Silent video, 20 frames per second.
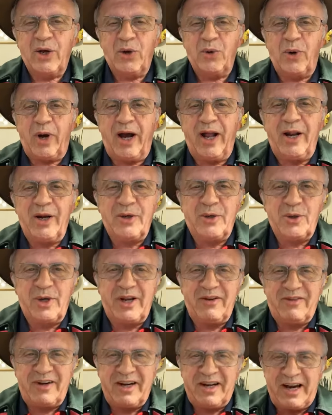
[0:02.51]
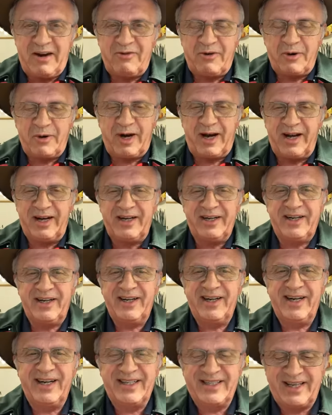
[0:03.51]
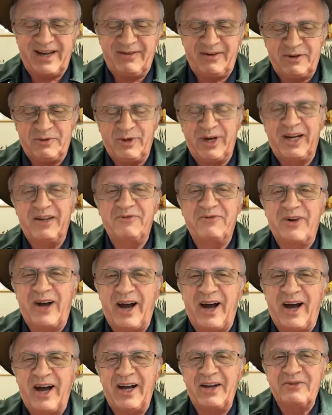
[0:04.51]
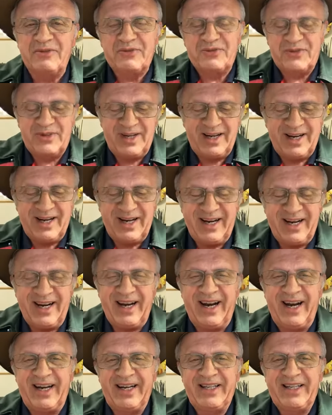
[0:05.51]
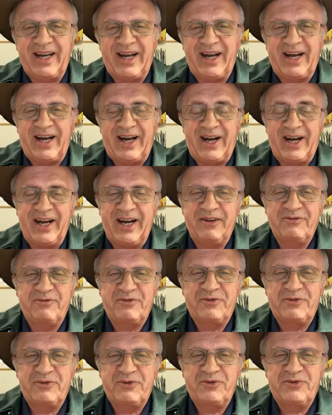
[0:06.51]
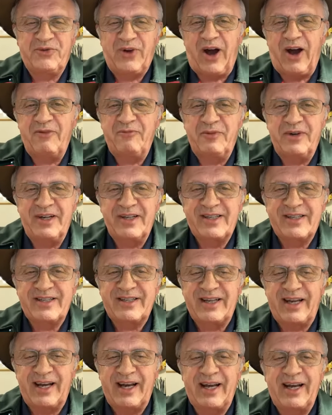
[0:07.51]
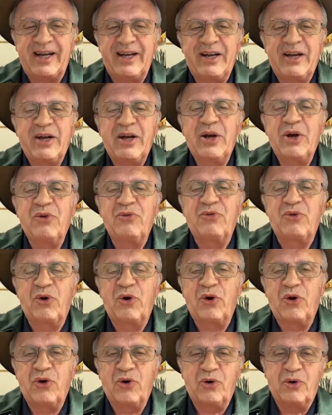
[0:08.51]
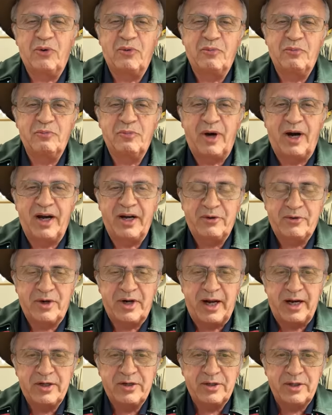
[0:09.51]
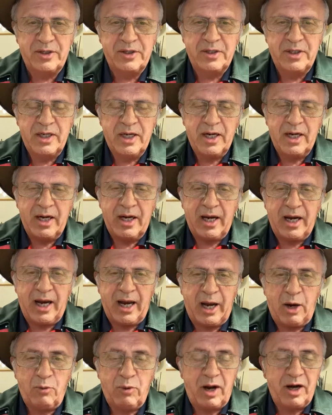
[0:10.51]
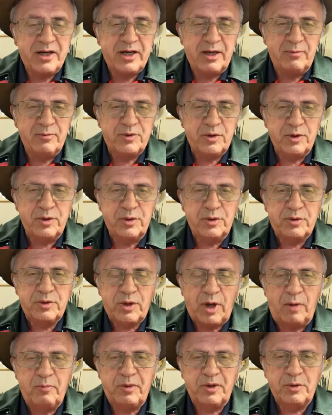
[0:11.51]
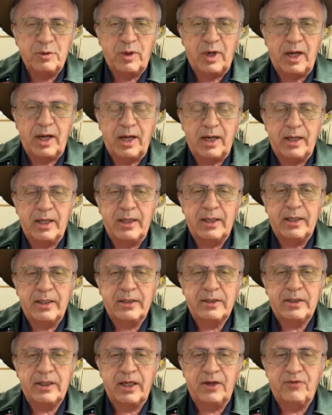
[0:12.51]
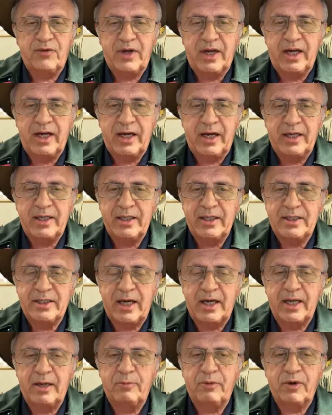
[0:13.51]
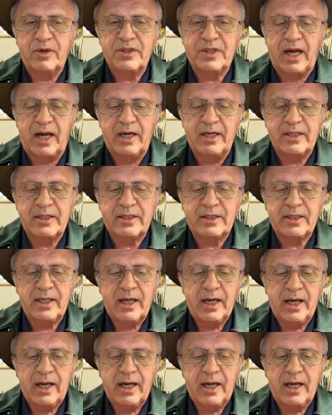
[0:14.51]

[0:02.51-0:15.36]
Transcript: Well, good evening, everyone. It's 7.25 and uh, I have five minutes uh, for my introduction. Uh, welcome to Tom Padula TV and Insegna Booksellers.